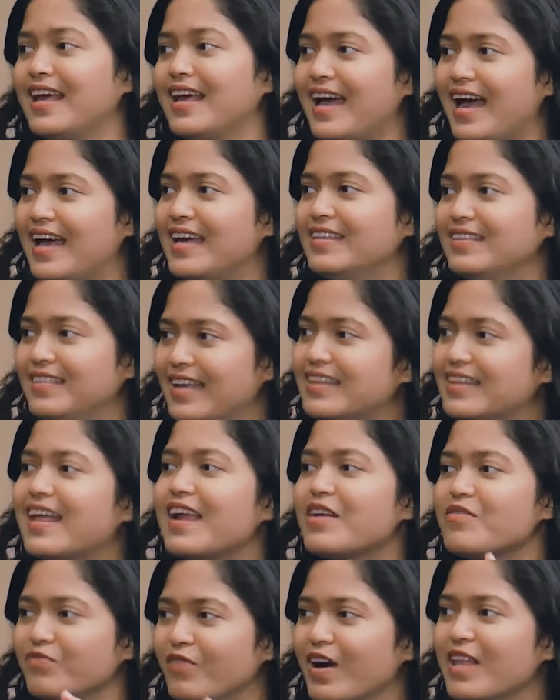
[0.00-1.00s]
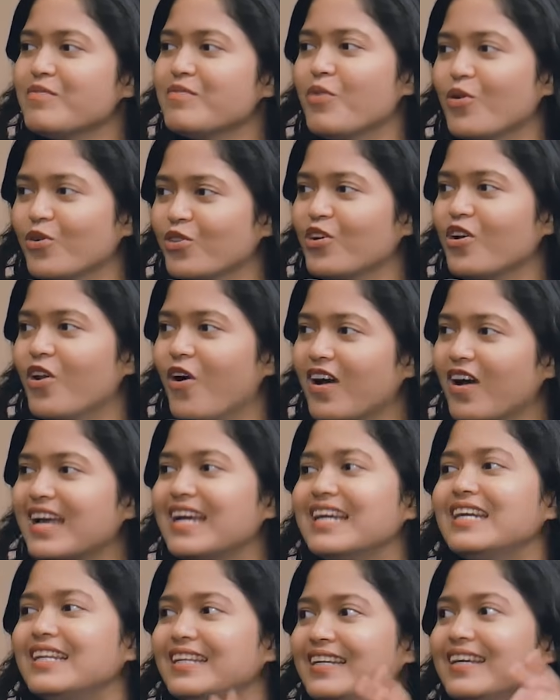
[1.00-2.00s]
Like that one monologue,
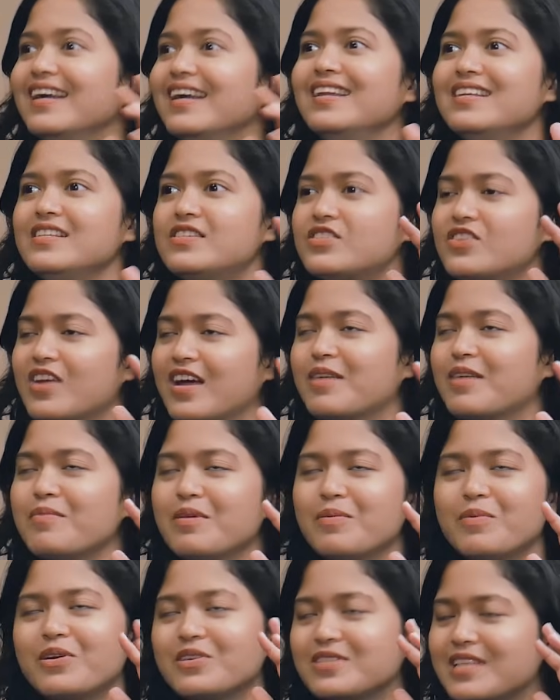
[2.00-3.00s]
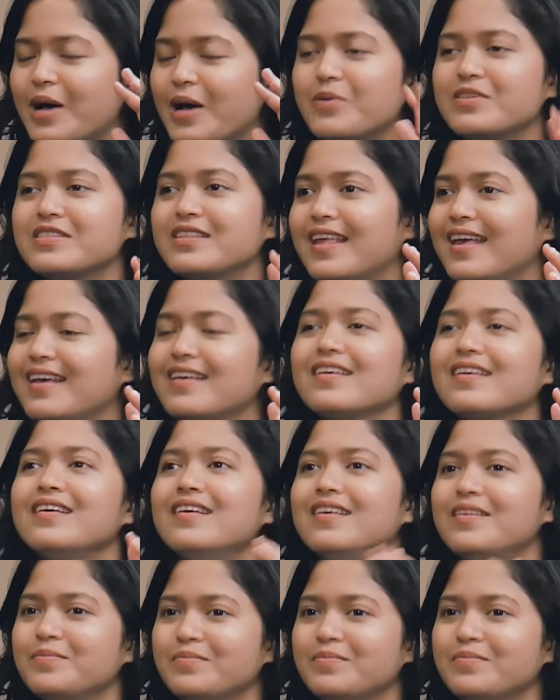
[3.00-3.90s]
it really struck me because I was like,